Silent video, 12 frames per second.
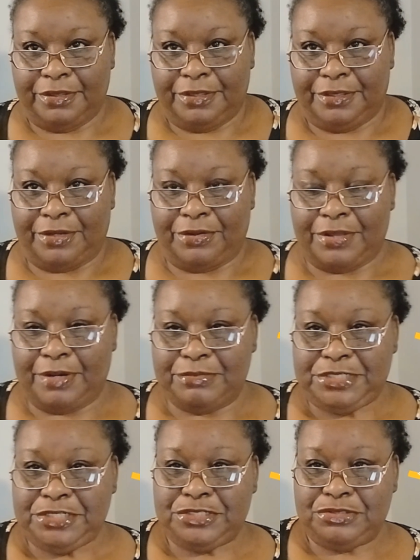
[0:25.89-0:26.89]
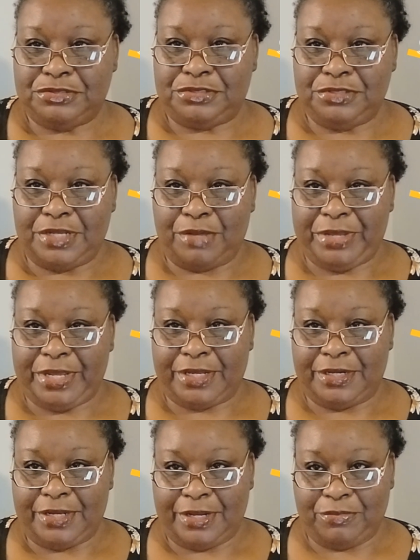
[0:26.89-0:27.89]
Y'all know how them teachers used to do y'all back in
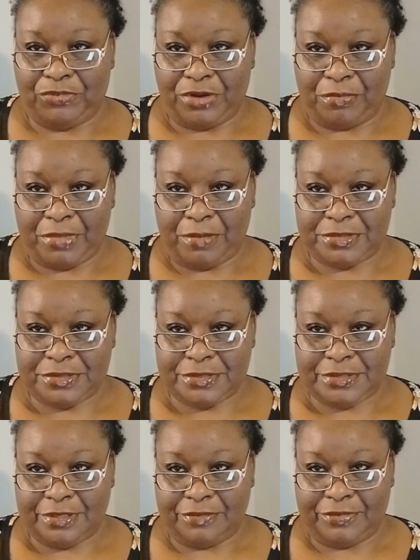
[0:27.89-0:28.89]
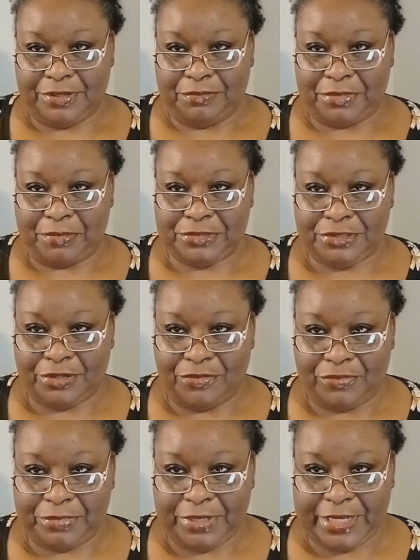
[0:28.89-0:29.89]
the day, them grandmamas and stuff, and their mamas look over
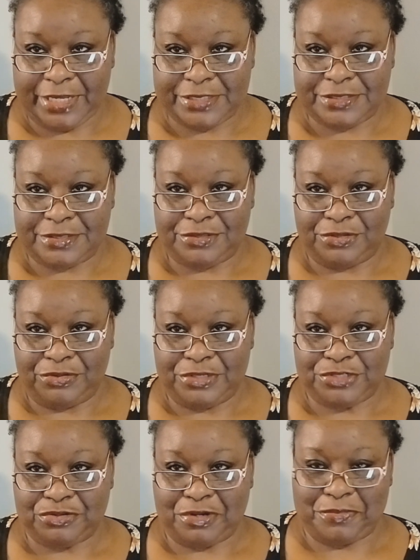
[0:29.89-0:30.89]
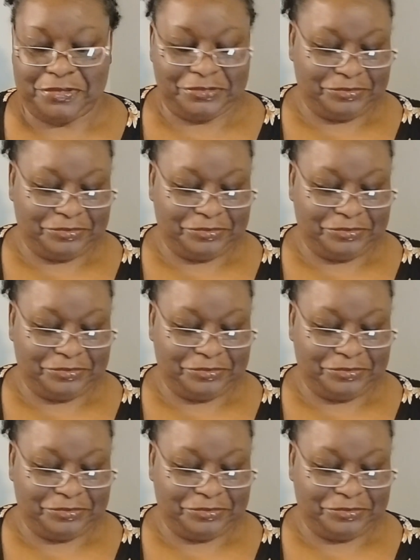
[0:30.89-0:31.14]
them glasses, you know you're in trouble.